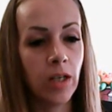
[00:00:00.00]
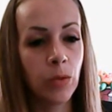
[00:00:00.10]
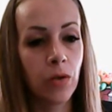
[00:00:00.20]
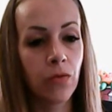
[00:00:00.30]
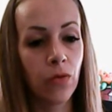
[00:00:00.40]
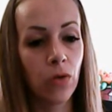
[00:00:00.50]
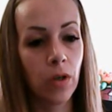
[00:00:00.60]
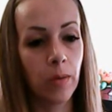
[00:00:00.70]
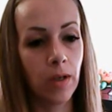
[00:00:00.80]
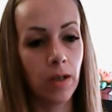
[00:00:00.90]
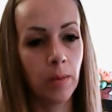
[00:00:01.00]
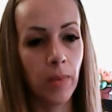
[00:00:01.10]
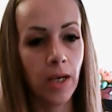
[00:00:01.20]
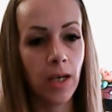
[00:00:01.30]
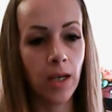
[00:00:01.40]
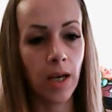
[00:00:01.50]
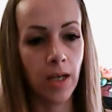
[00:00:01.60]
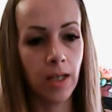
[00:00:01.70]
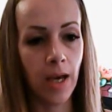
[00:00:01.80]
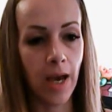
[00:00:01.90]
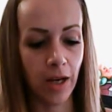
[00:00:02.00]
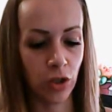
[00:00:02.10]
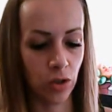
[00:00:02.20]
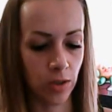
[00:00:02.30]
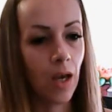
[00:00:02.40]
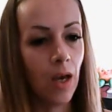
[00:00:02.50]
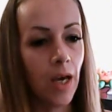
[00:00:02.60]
before making any actions.